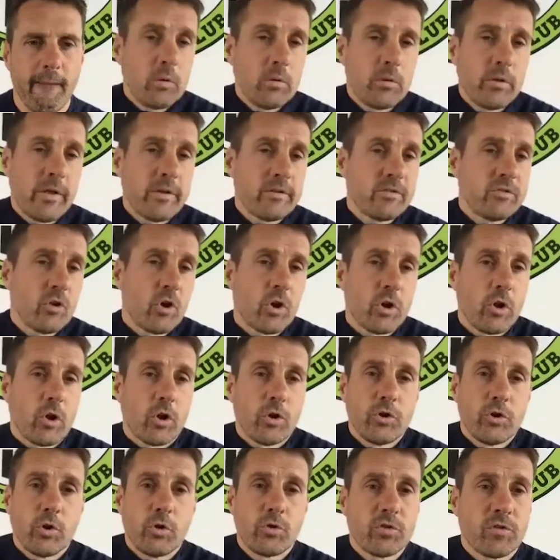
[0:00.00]
there's not a lot
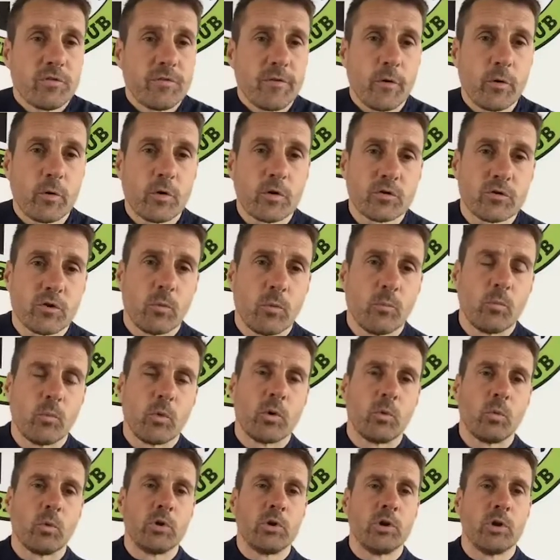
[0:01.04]
new to focus on.
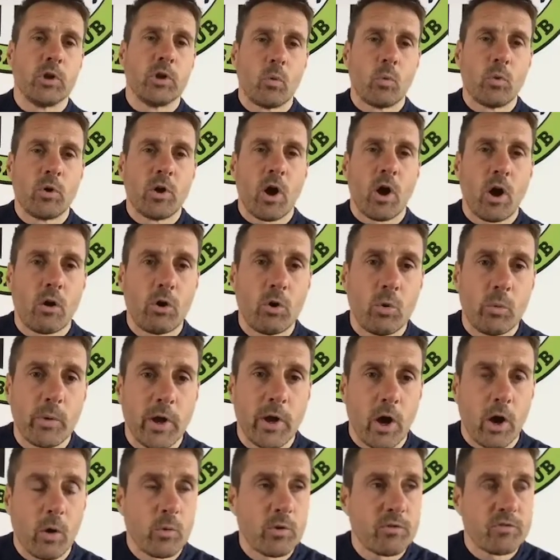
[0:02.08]
We are who we
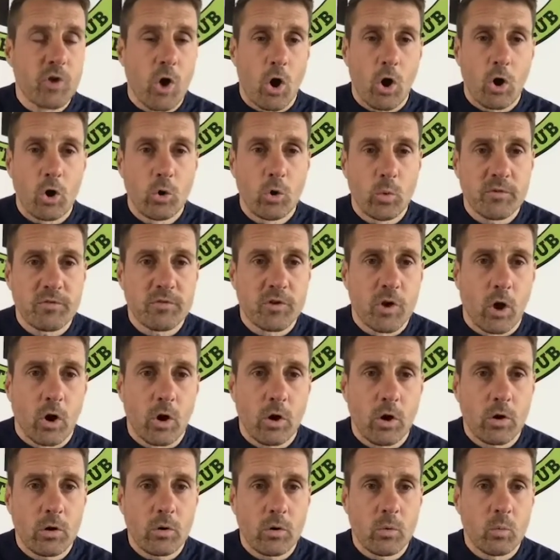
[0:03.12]
are. We've got who we've
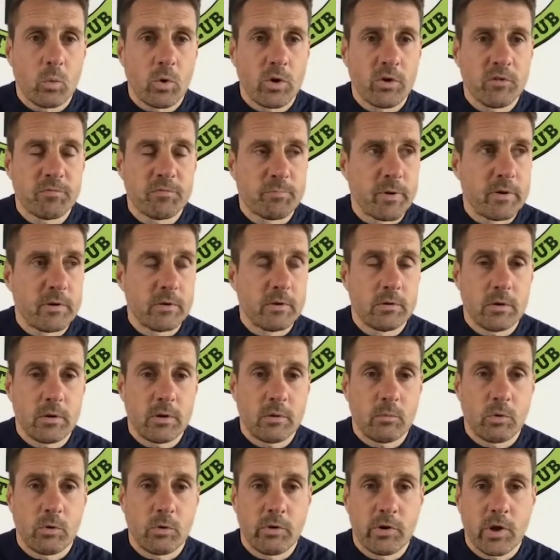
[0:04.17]
got. We're
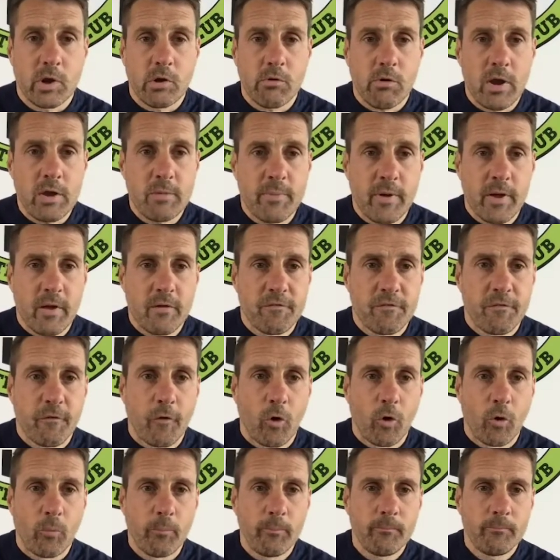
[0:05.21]
in a great bit of
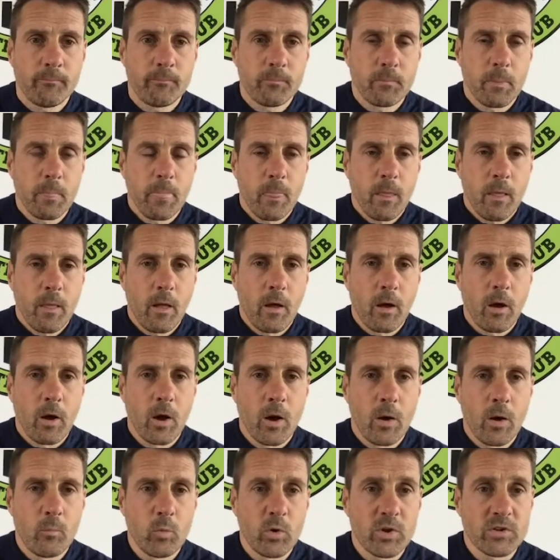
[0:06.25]
form.
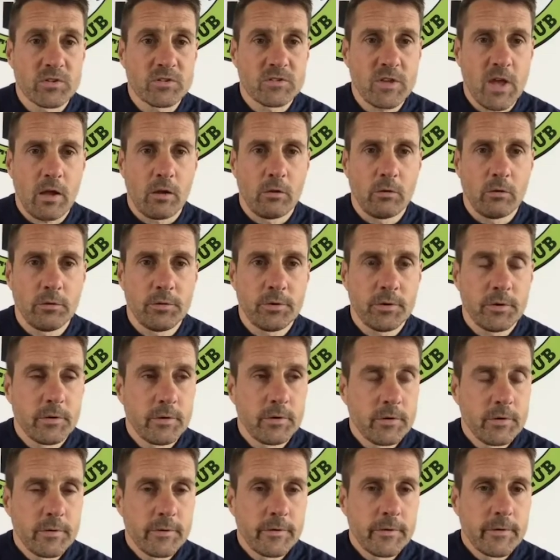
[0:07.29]
We're settled.
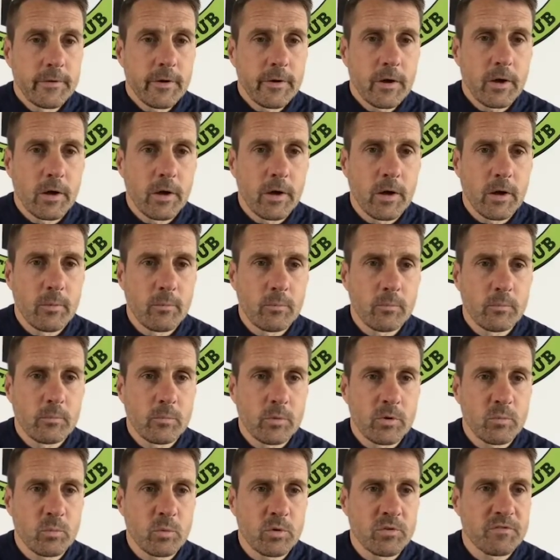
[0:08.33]

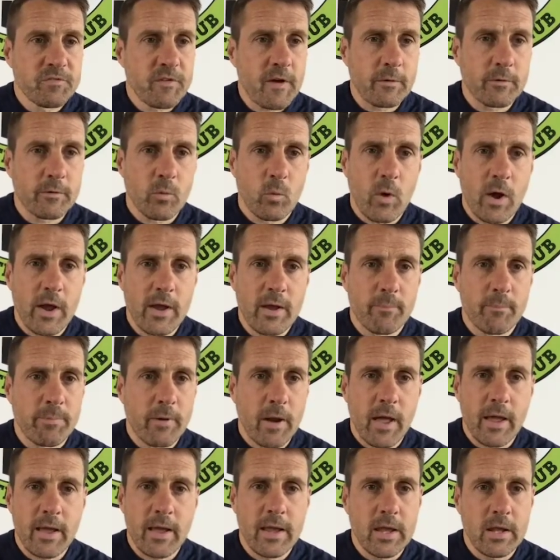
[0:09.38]
We've found a way of
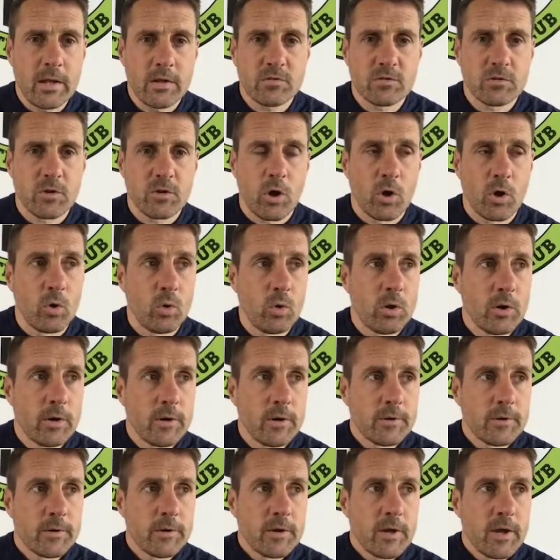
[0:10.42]
playing. So
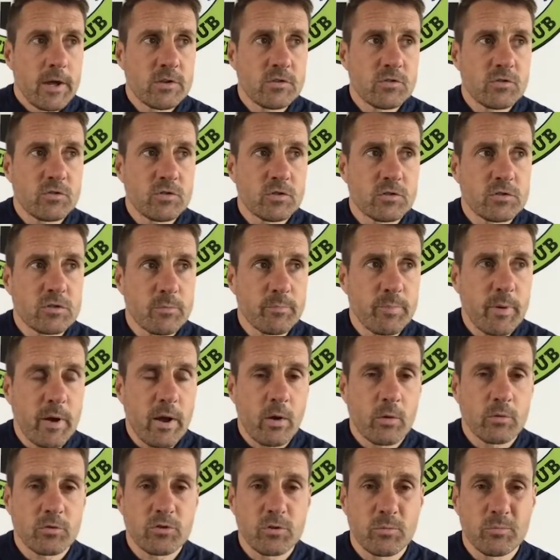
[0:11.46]
it's just
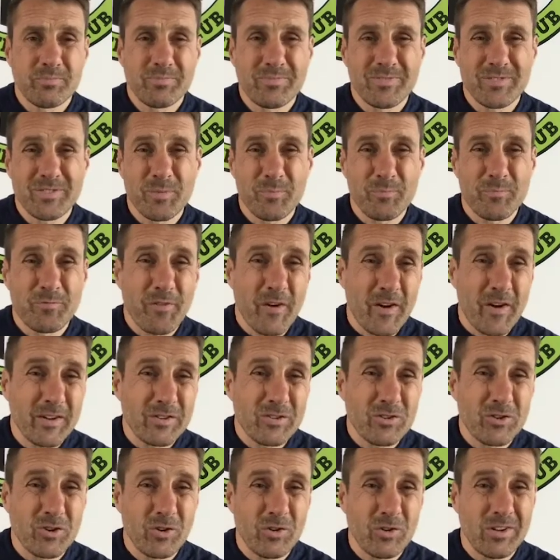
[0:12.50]
about some fine
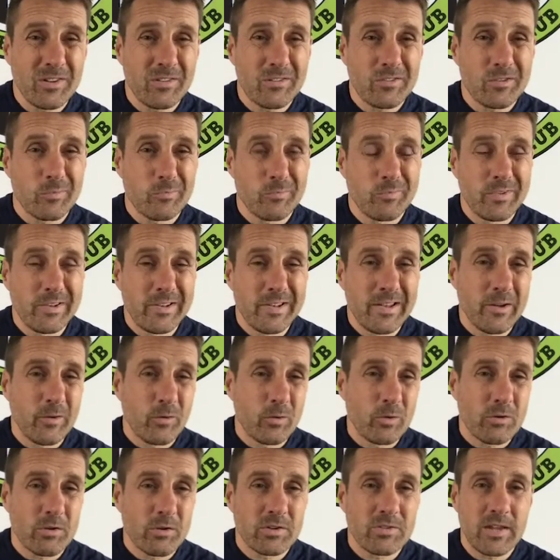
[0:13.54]
tuning, some little
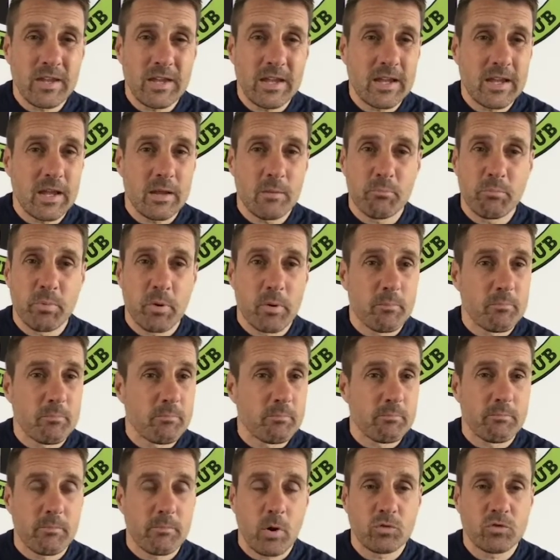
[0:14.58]
critiquing, but
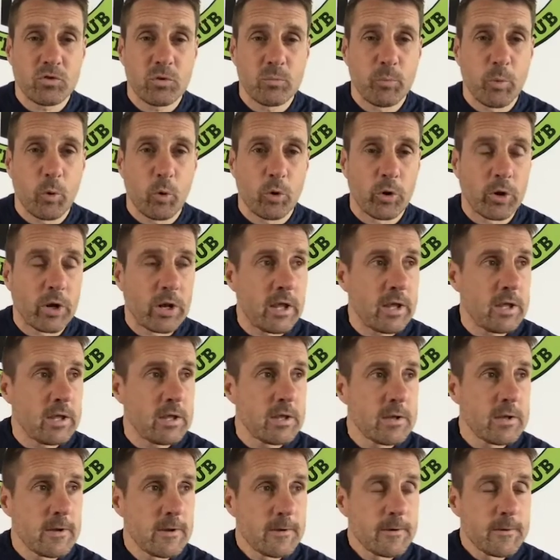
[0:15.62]
most importantly,
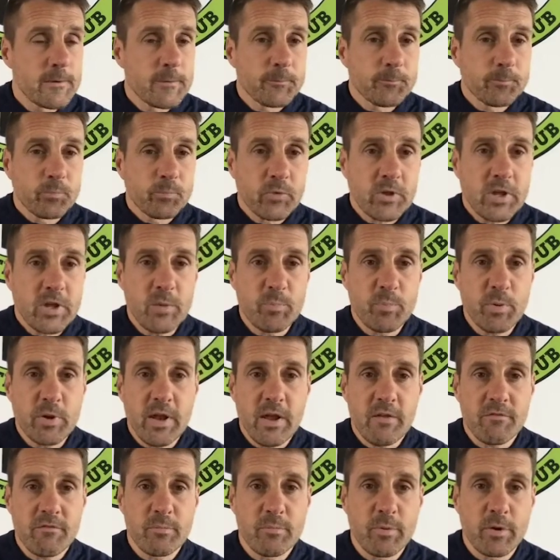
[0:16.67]
keeping
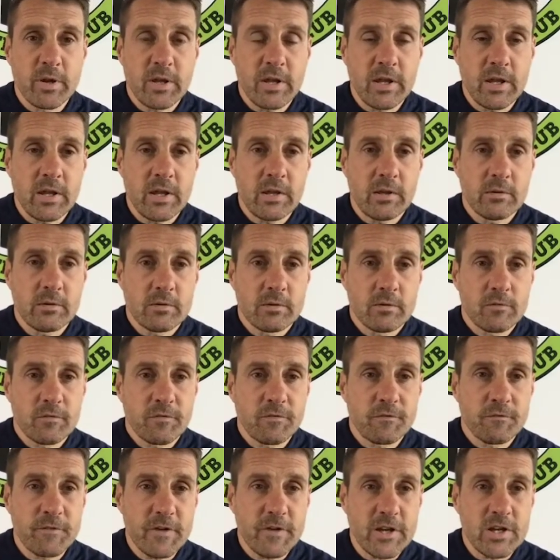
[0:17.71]
everybody
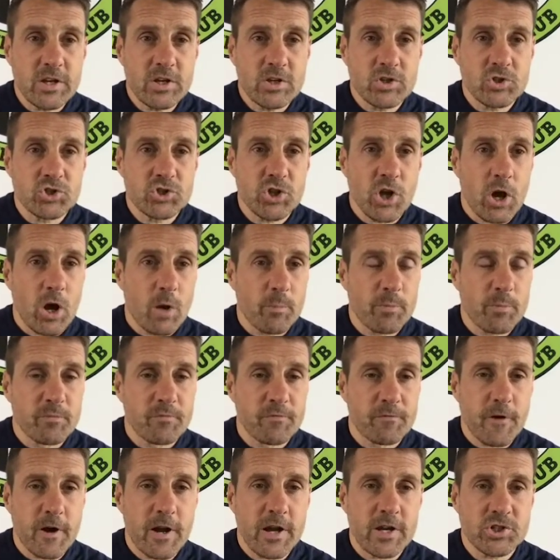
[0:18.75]
fit, sharp, and
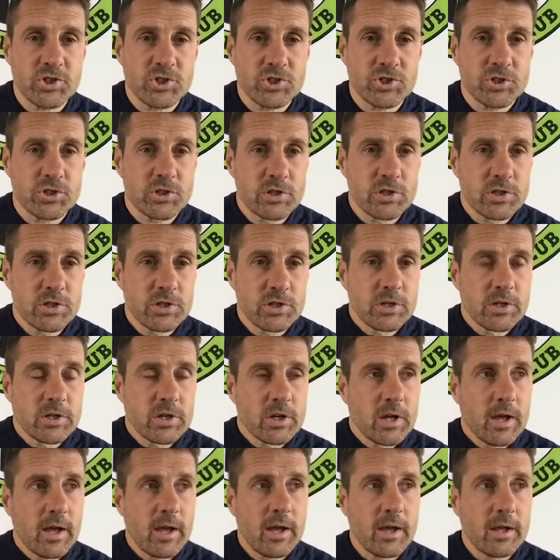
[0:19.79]
fresh,
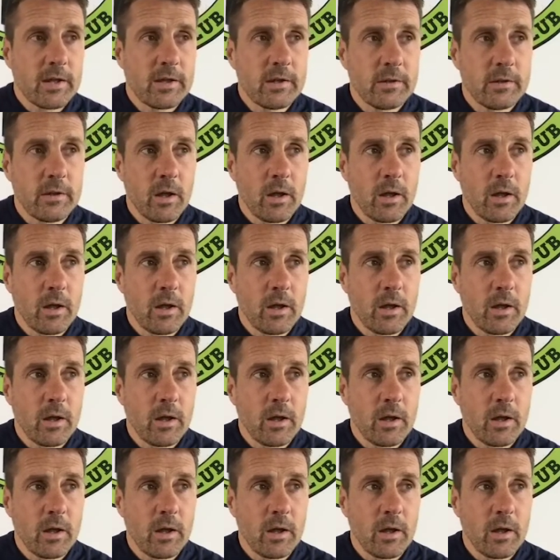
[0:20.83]
and